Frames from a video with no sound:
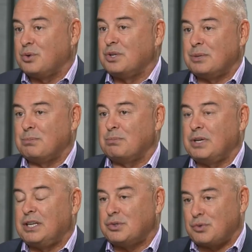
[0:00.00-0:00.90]

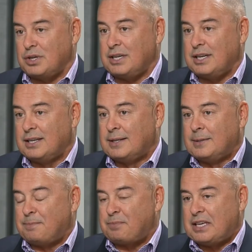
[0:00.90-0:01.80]
tourism industry,
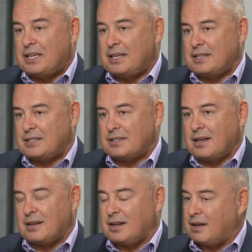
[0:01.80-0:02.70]
is
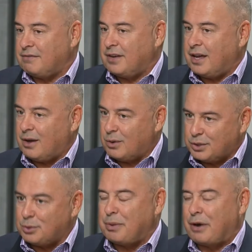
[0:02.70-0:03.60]
love our
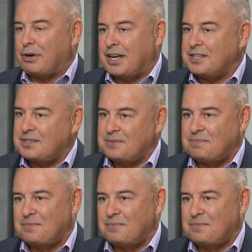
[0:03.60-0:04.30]
little paradise.